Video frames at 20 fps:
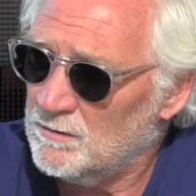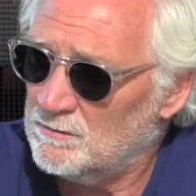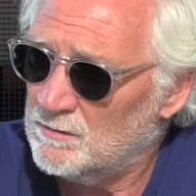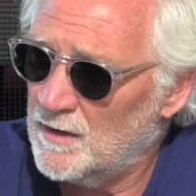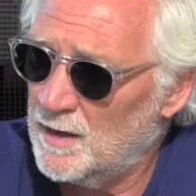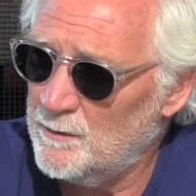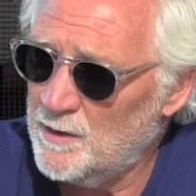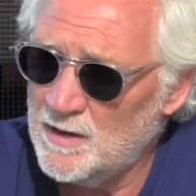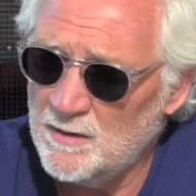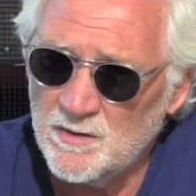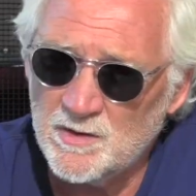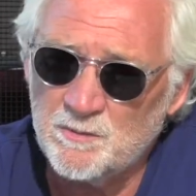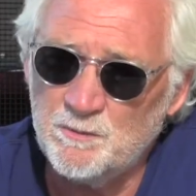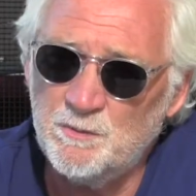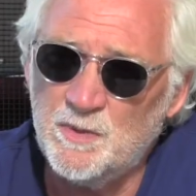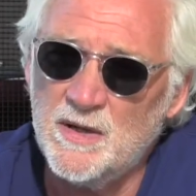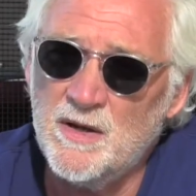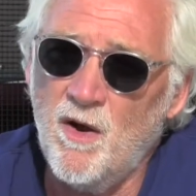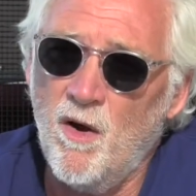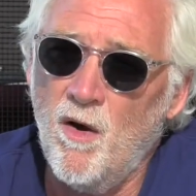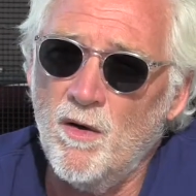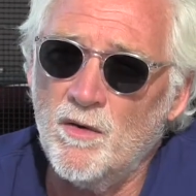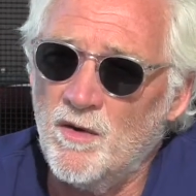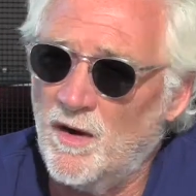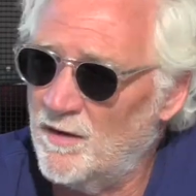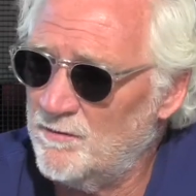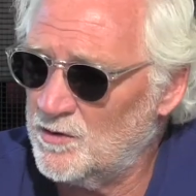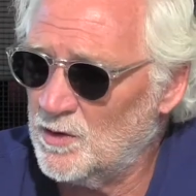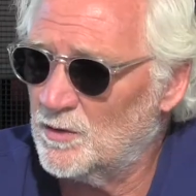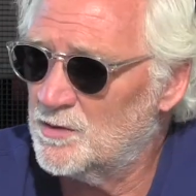Right. I mean, it was beyond.
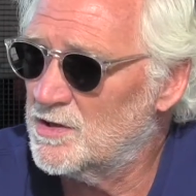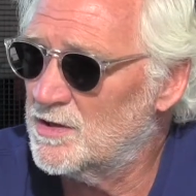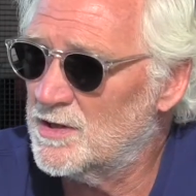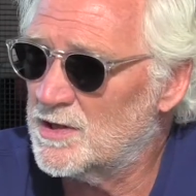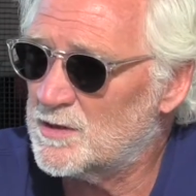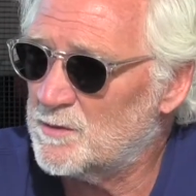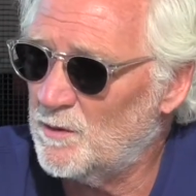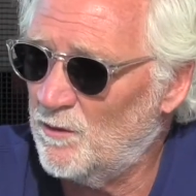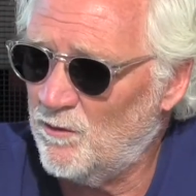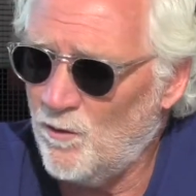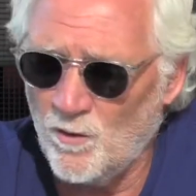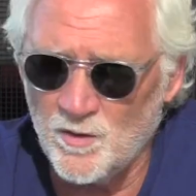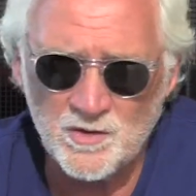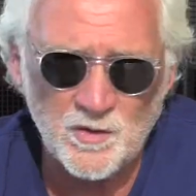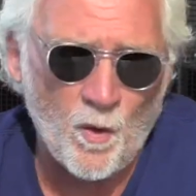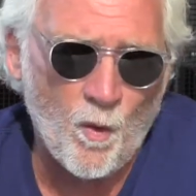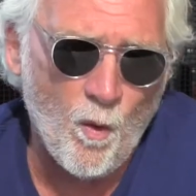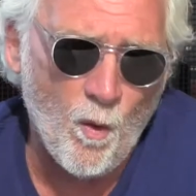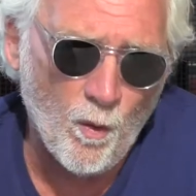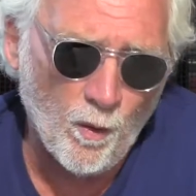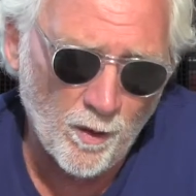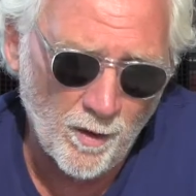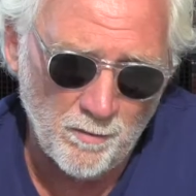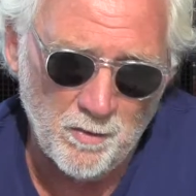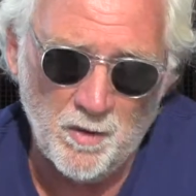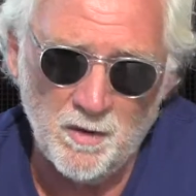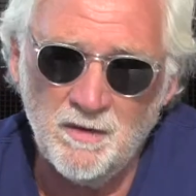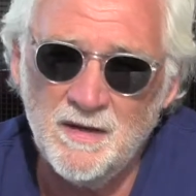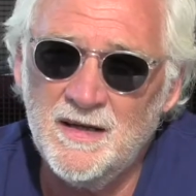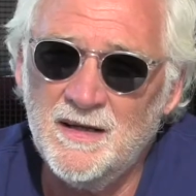I've told you this before. It's sure.
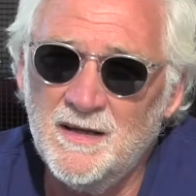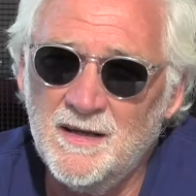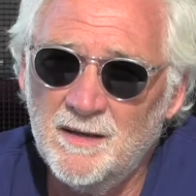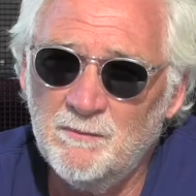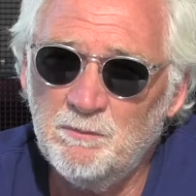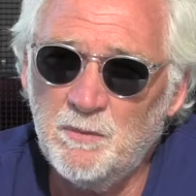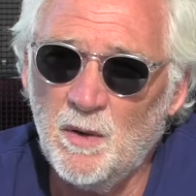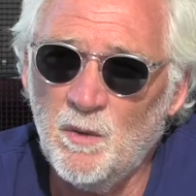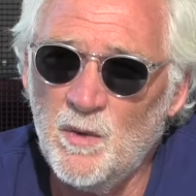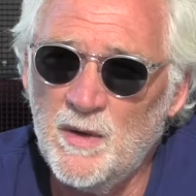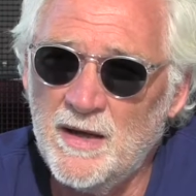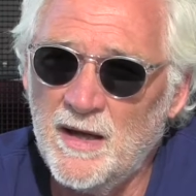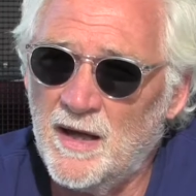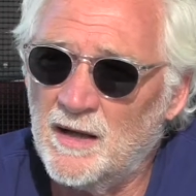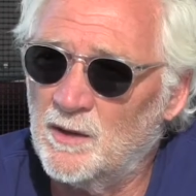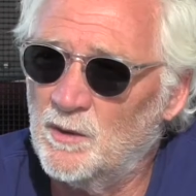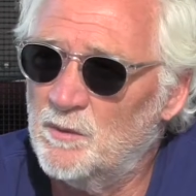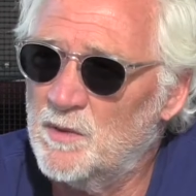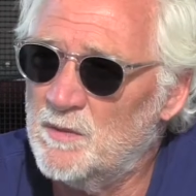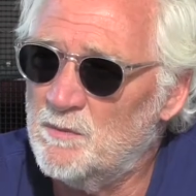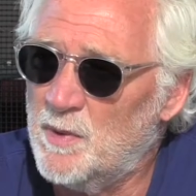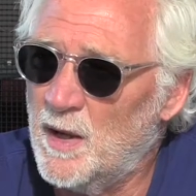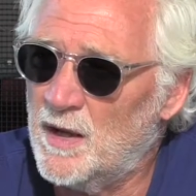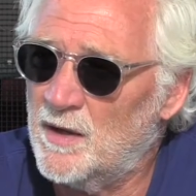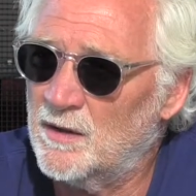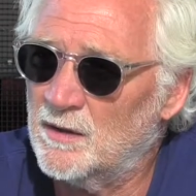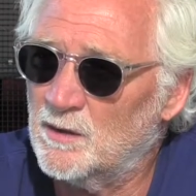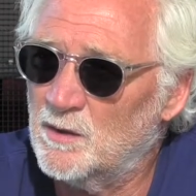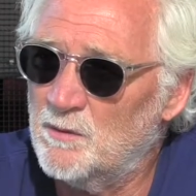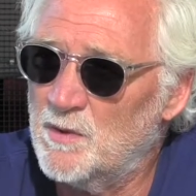horrible, but we got a little bit
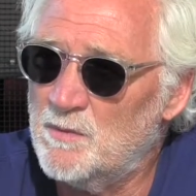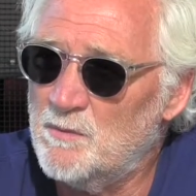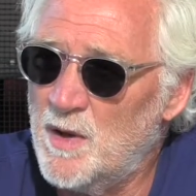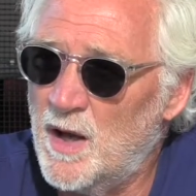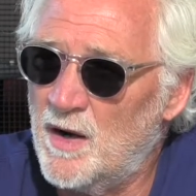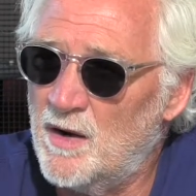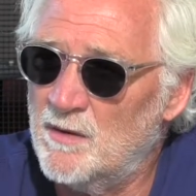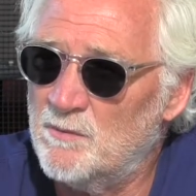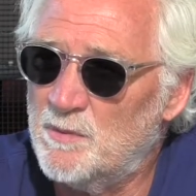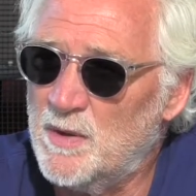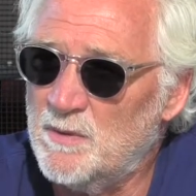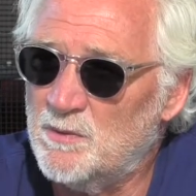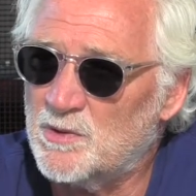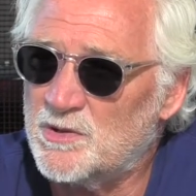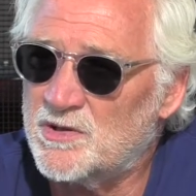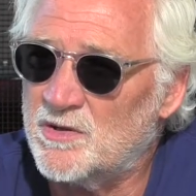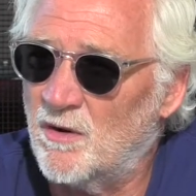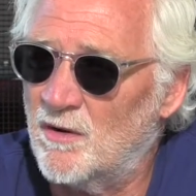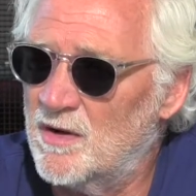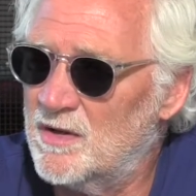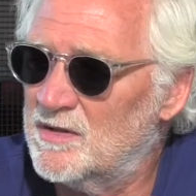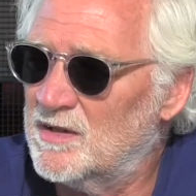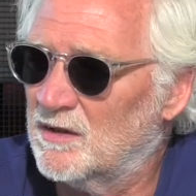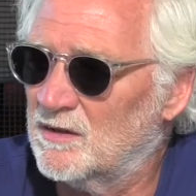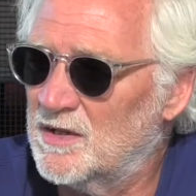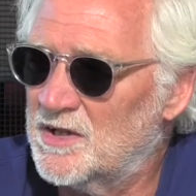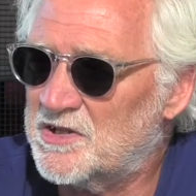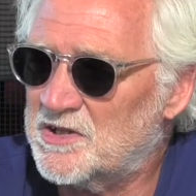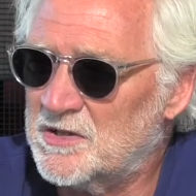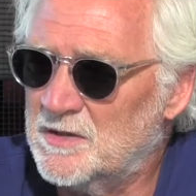better, and a little bit better, and people started to
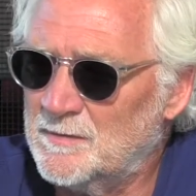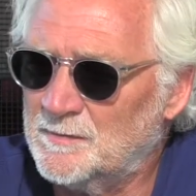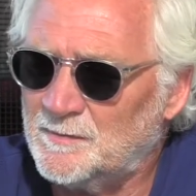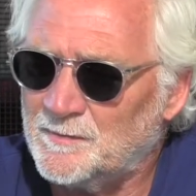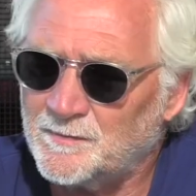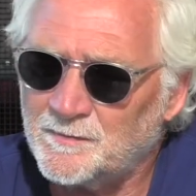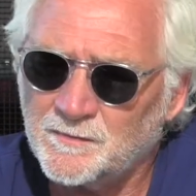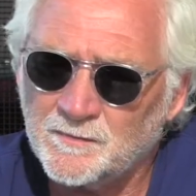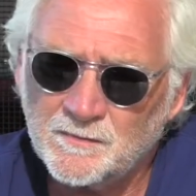listen.